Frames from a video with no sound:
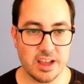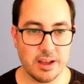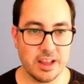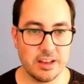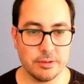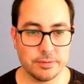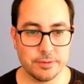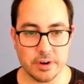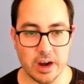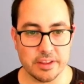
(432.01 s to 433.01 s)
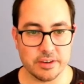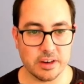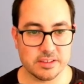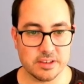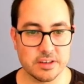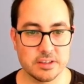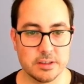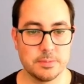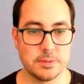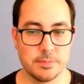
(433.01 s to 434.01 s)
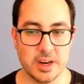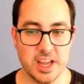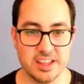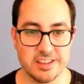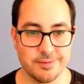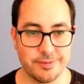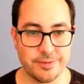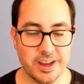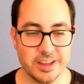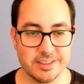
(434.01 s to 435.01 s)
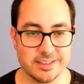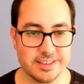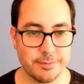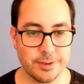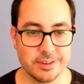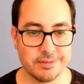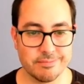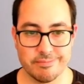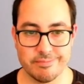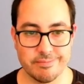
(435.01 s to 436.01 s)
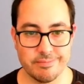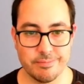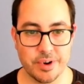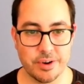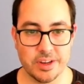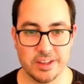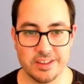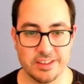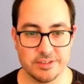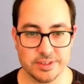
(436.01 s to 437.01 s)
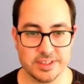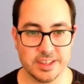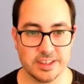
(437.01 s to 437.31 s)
I looked for other alternatives, but I didn't find something very interesting.